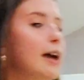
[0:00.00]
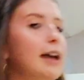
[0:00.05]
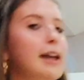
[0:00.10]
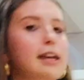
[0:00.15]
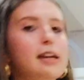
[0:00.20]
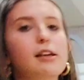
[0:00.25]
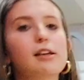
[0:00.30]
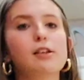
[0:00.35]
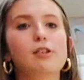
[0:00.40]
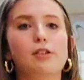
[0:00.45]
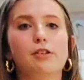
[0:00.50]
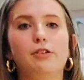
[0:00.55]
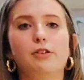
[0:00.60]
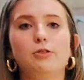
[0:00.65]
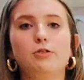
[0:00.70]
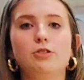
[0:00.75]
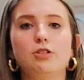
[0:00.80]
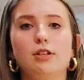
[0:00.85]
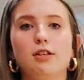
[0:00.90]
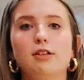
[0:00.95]
In
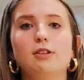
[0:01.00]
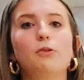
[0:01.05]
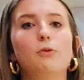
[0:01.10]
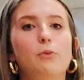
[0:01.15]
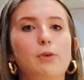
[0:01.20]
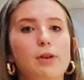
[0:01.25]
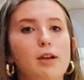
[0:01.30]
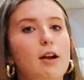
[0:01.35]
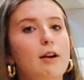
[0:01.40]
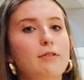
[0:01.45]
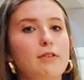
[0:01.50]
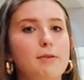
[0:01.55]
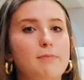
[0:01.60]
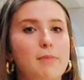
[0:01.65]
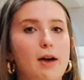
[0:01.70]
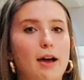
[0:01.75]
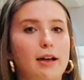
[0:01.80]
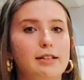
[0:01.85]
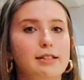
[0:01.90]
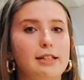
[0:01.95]
conclusion, we are
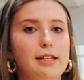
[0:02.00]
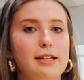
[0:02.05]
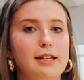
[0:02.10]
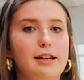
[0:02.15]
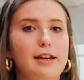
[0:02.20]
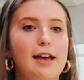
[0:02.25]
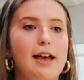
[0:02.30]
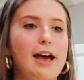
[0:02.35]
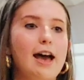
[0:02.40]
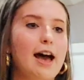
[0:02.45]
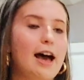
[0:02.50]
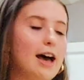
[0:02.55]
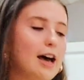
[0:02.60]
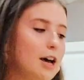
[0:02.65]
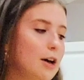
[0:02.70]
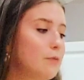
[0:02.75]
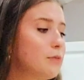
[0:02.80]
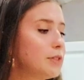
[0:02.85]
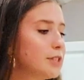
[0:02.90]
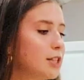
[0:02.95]
reminded
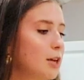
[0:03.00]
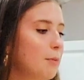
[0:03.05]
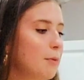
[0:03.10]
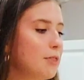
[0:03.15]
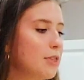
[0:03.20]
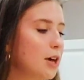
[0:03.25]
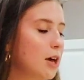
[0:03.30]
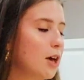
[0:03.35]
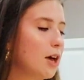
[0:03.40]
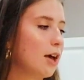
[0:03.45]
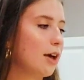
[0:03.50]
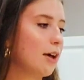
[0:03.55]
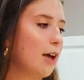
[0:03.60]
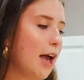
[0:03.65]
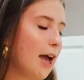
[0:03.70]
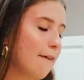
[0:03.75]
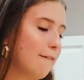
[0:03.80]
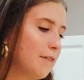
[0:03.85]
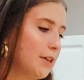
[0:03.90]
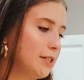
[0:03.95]
of some of the
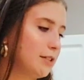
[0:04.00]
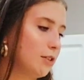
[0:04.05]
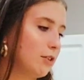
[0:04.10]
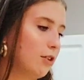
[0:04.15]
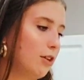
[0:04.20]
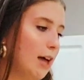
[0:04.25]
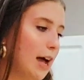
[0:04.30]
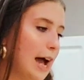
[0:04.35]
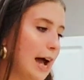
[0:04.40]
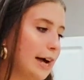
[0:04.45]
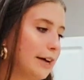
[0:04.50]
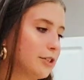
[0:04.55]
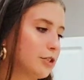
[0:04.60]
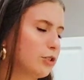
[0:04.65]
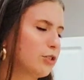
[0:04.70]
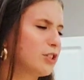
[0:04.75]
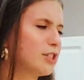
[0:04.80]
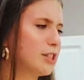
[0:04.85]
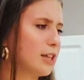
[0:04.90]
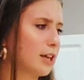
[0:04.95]
physical
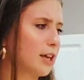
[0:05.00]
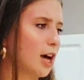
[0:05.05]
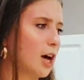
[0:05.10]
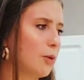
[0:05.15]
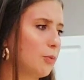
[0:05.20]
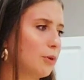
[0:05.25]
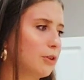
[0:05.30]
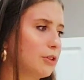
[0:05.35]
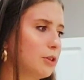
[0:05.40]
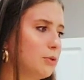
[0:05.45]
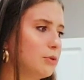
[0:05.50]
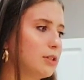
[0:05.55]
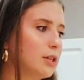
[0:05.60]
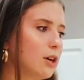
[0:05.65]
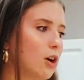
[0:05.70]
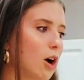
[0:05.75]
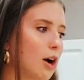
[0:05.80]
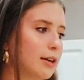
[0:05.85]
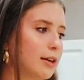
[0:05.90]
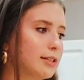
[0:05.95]
hazards that come with
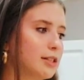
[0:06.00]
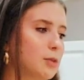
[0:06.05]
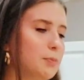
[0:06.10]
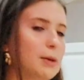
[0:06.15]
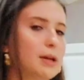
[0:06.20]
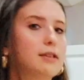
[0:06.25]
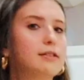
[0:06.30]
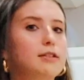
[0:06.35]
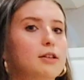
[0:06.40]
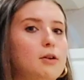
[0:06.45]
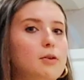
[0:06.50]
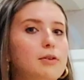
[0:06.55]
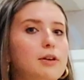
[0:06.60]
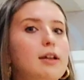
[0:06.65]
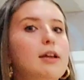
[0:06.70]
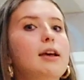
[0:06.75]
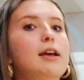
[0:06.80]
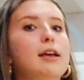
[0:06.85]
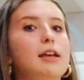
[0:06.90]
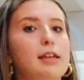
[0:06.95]
using oxybenzone
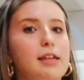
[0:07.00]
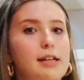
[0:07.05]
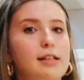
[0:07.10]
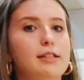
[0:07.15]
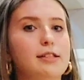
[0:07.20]
in